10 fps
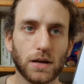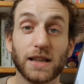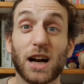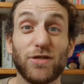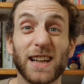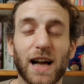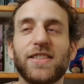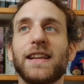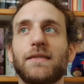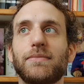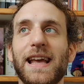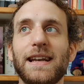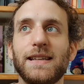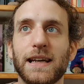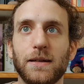I think the
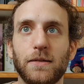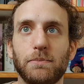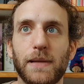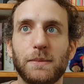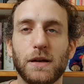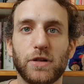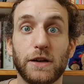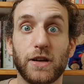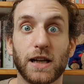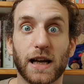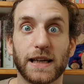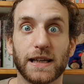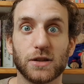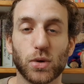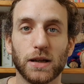ending made me really, really like
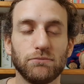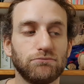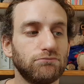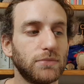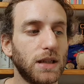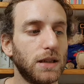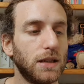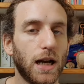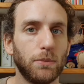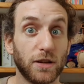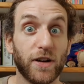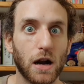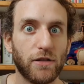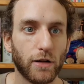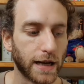it as well. The
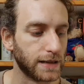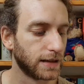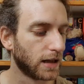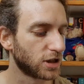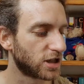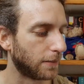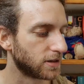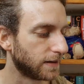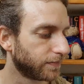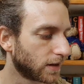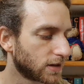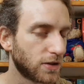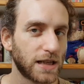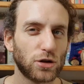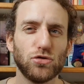very, very ending, last chapter. So
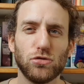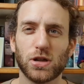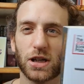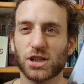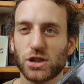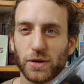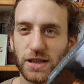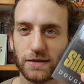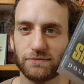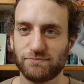I was like, ooh, Douglas Stewart.